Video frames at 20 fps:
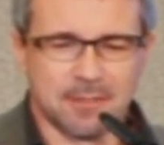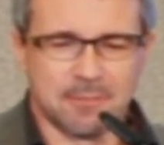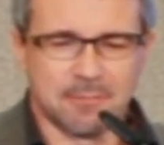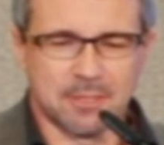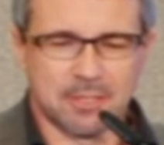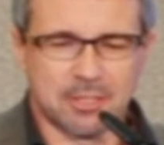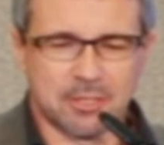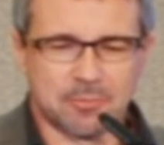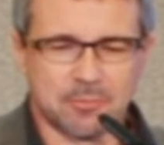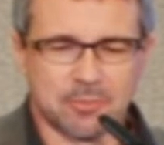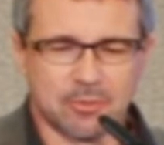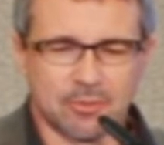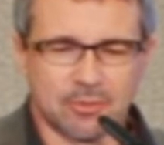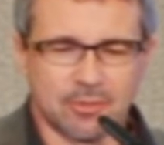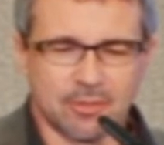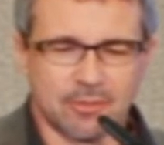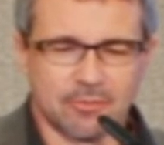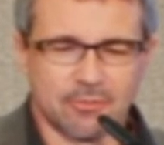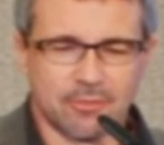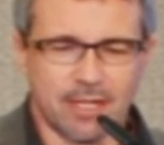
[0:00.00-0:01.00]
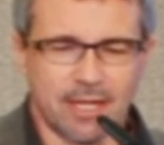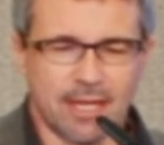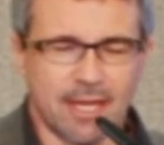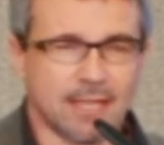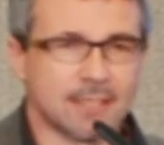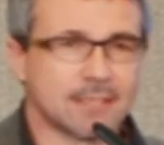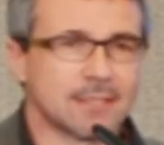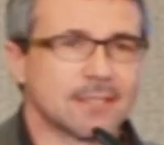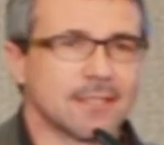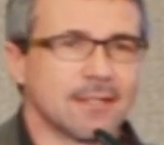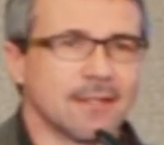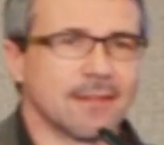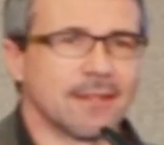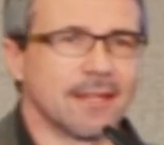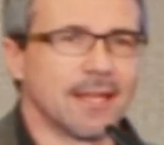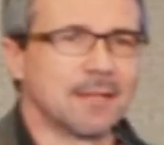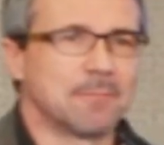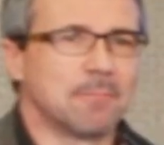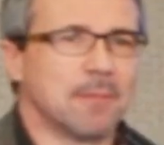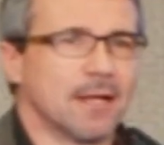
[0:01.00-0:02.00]
much more relaxed on
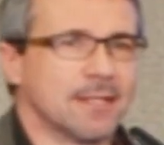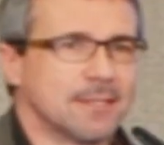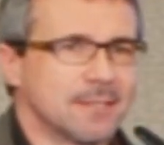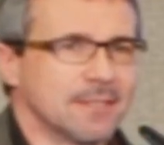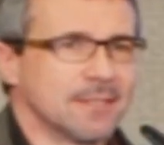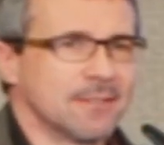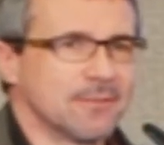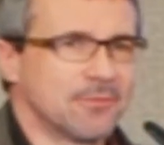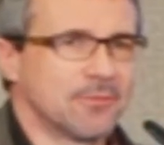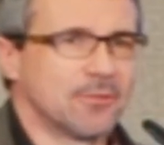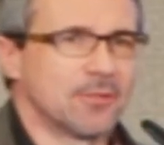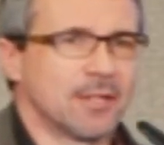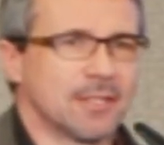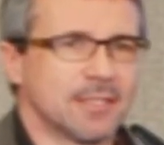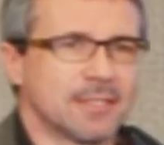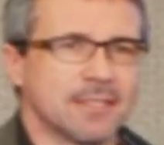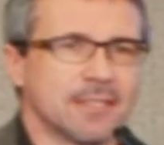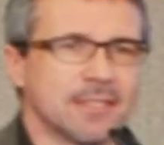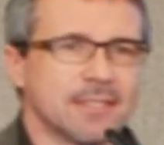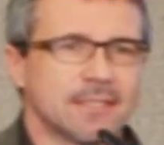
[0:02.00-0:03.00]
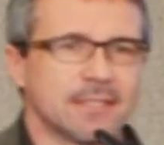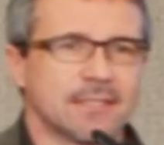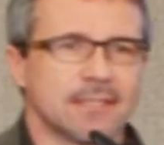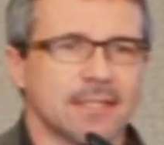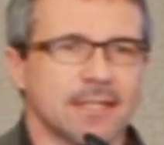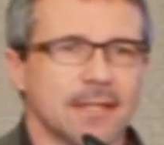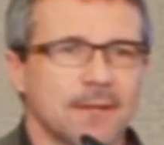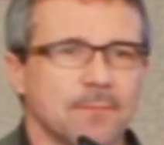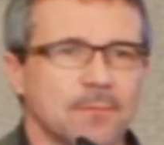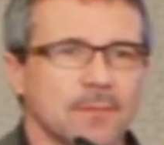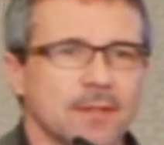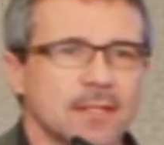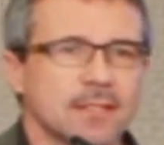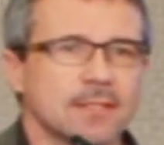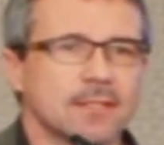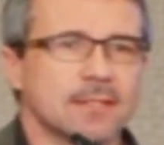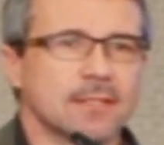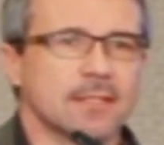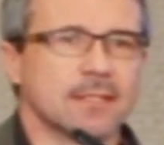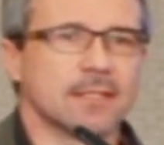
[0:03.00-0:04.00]
that. But for us, it's a,
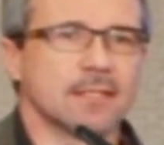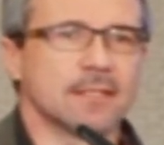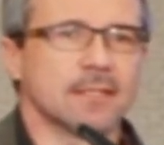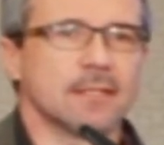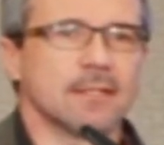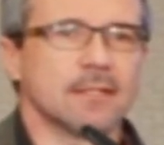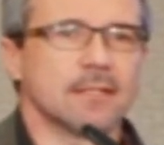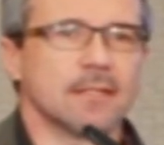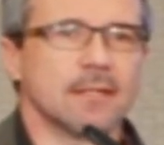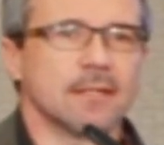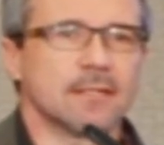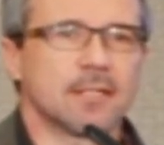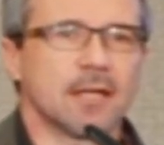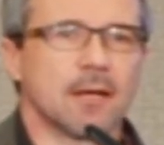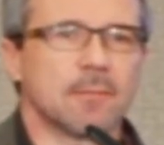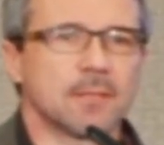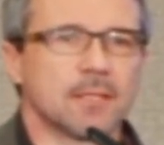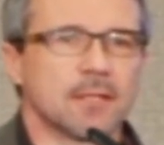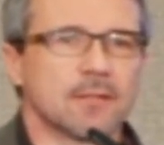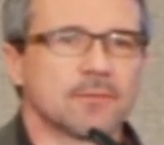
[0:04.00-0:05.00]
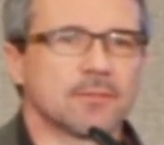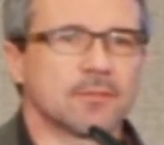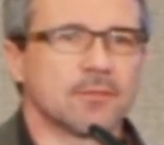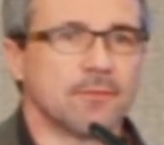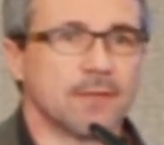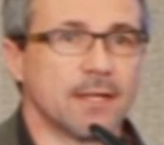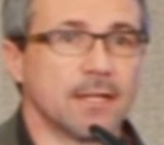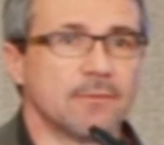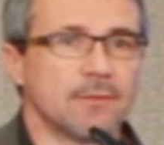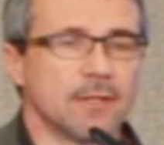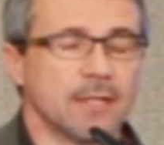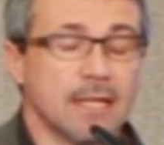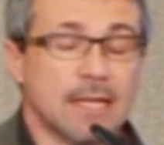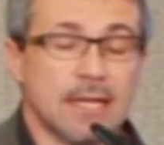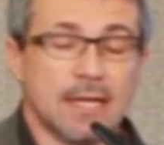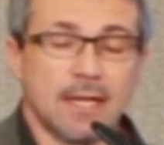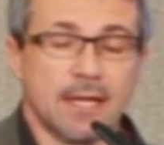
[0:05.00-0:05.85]
it's a, a topic of survival.